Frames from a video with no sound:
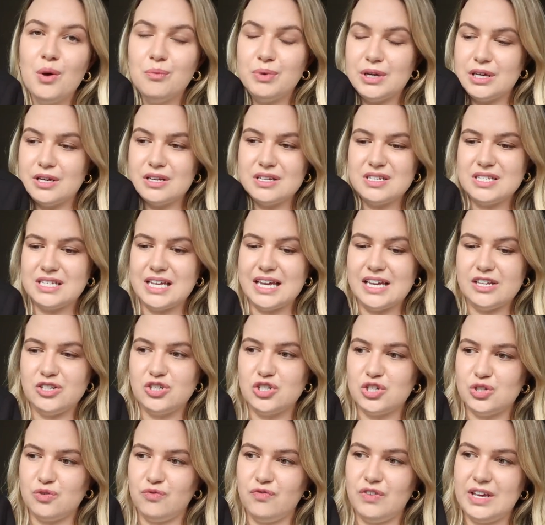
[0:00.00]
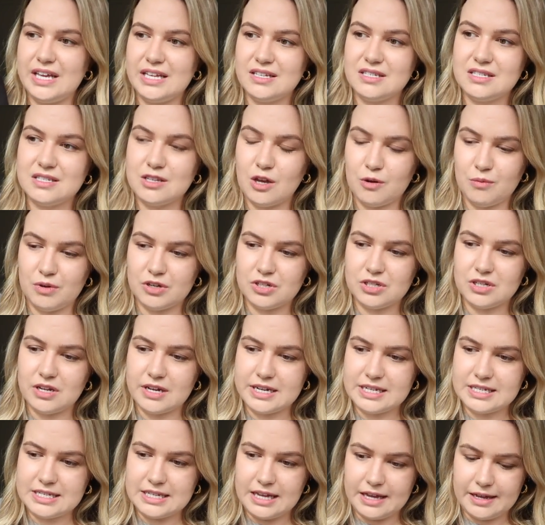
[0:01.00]
because it just fits so much
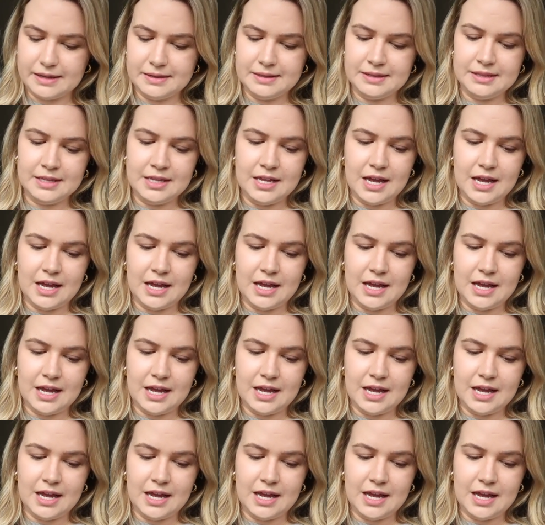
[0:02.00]
nicer.